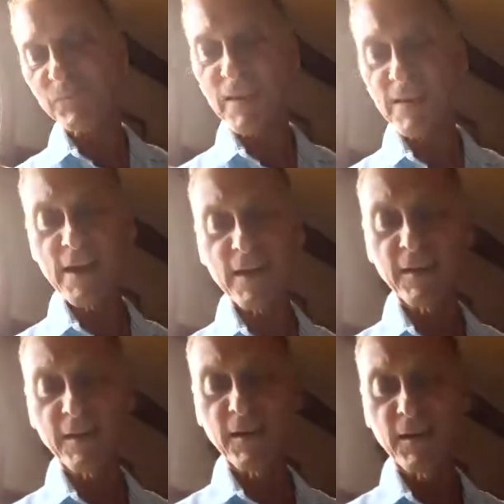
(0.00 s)

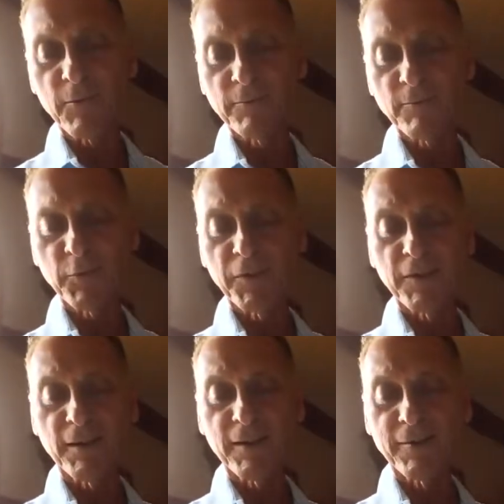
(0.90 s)
and with
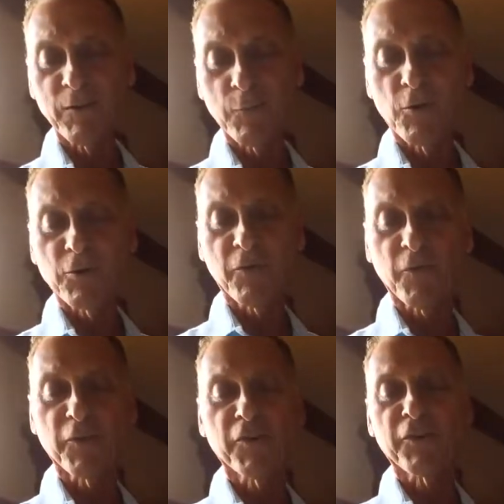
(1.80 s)
a
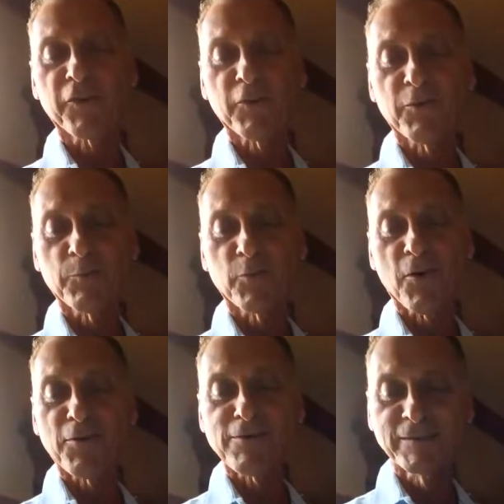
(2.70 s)
wonderful sister and
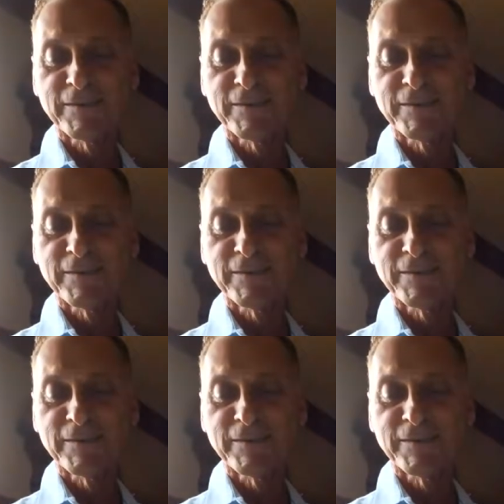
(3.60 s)
brother,